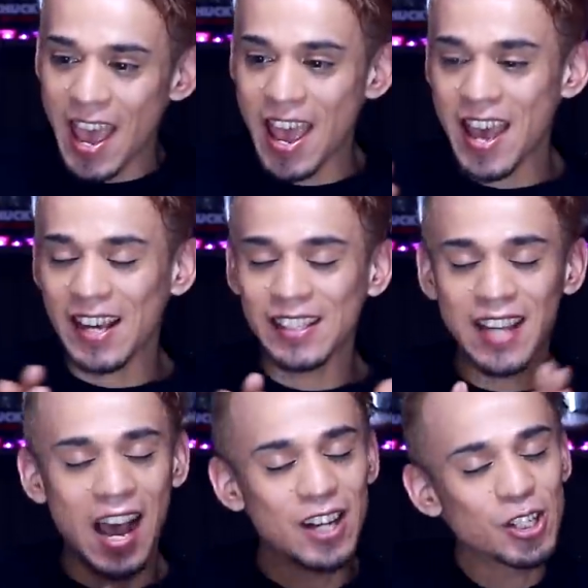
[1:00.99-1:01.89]
and
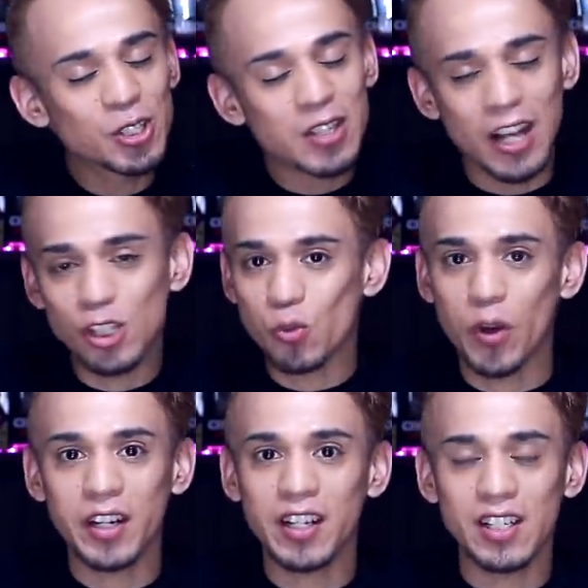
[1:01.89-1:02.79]
I just I just
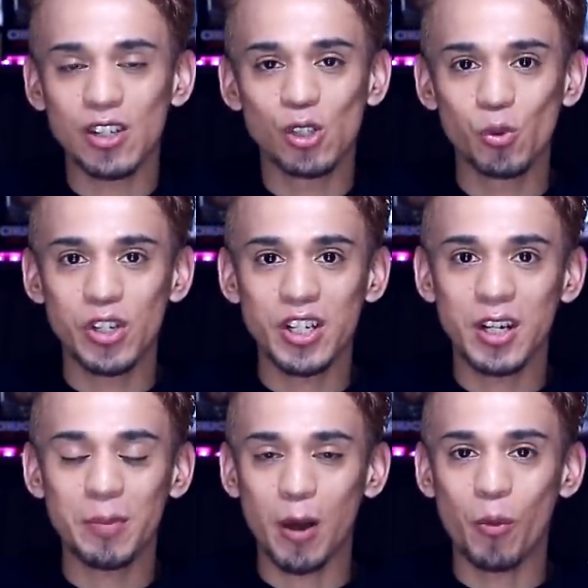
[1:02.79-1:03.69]
wanted to switch it
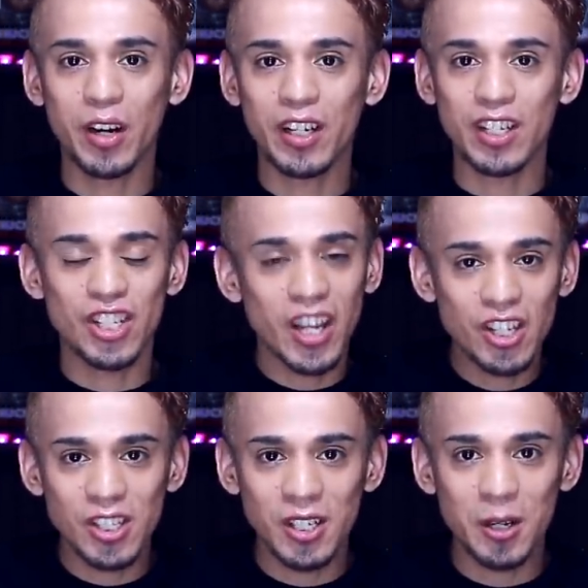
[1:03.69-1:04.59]
up. I wanted to
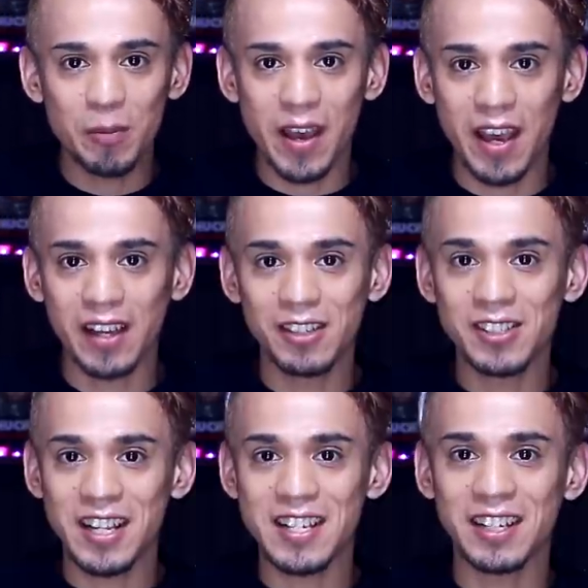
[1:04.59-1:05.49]
change it up, and
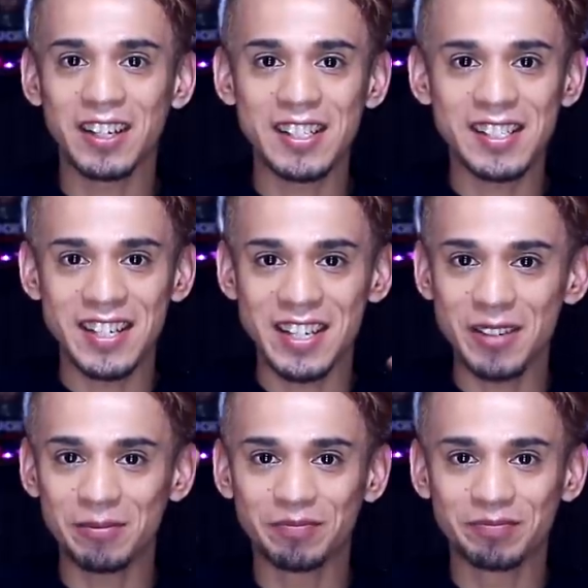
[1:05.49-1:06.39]
you guys are gonna
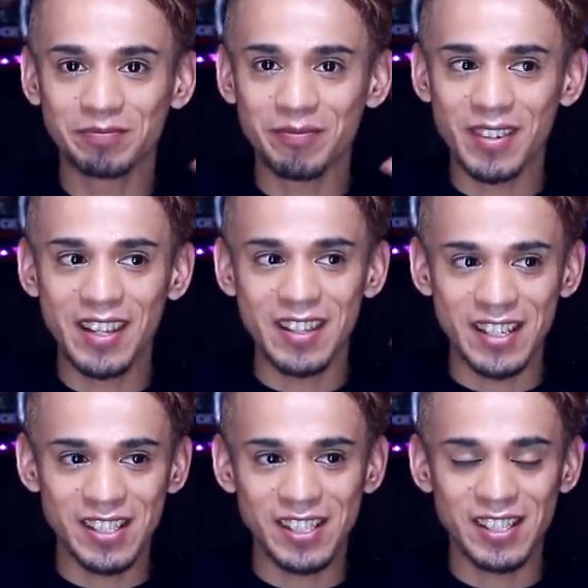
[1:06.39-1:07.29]
see
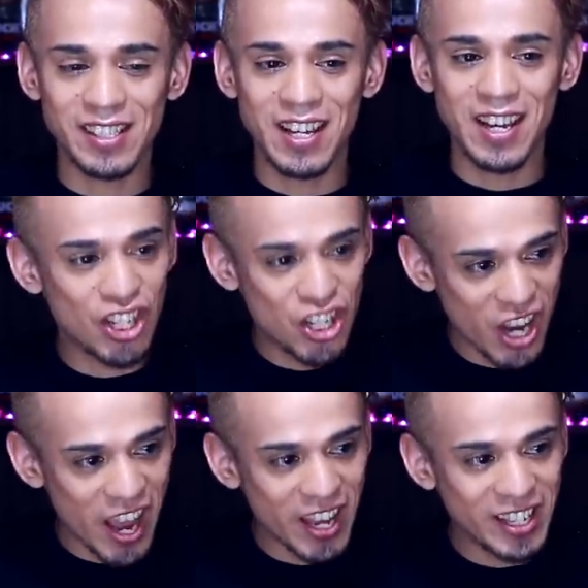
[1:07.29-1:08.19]
this
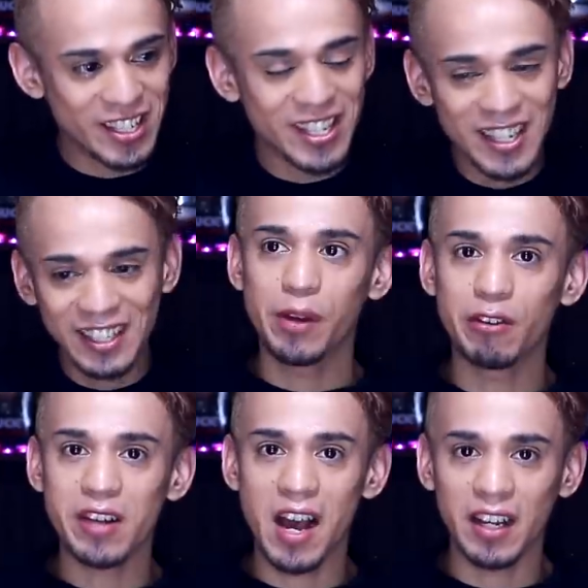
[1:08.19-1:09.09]
change
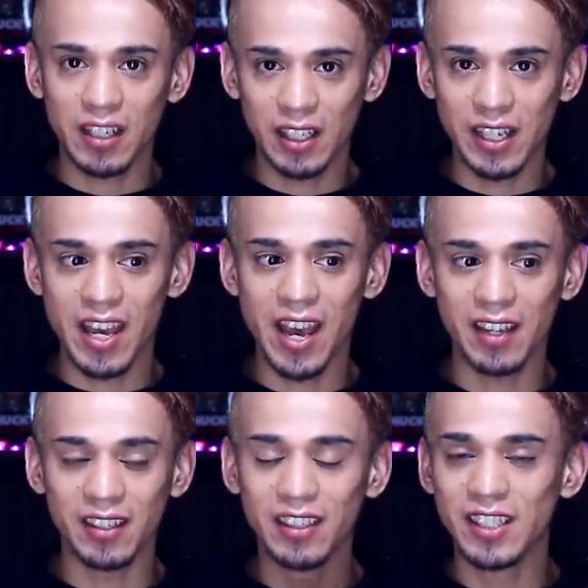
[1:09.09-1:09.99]
periodically.
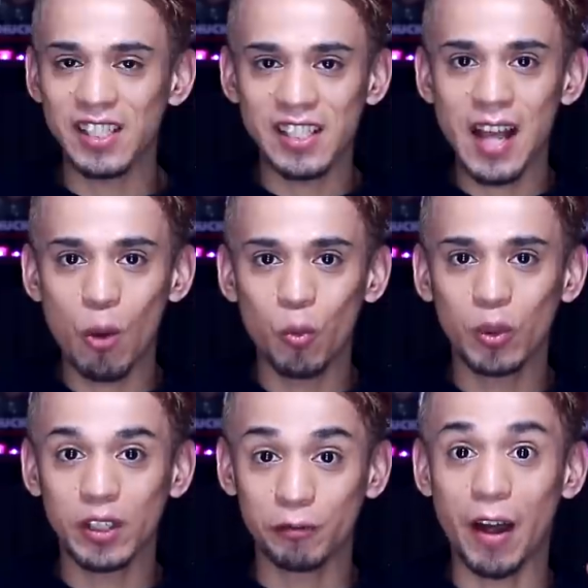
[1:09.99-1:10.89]
And this is
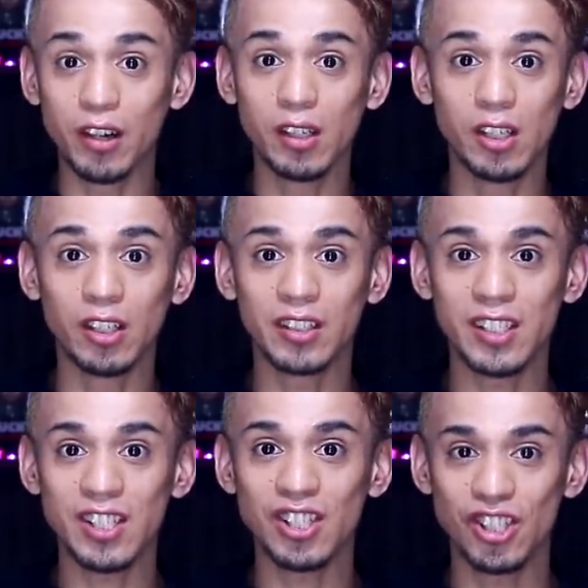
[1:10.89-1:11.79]
not the final look.
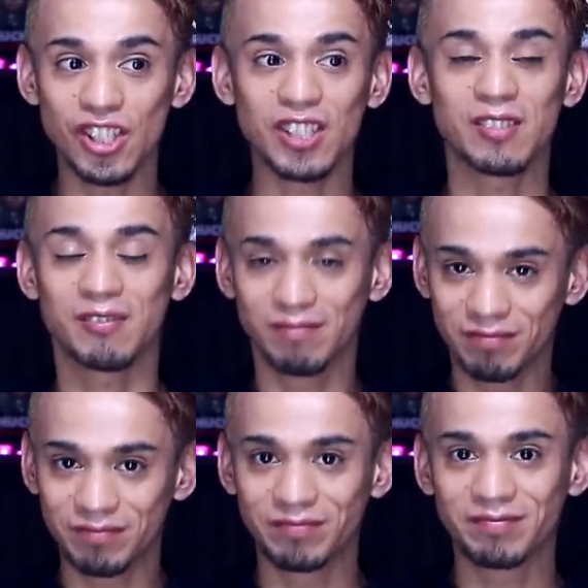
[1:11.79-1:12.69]
This is just
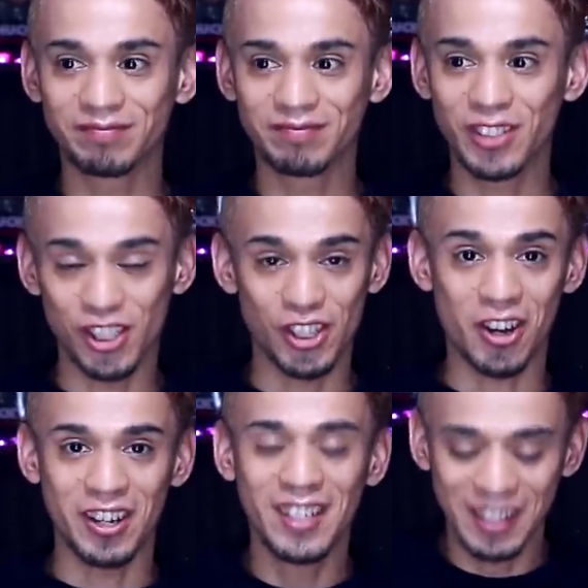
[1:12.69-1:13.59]
the start.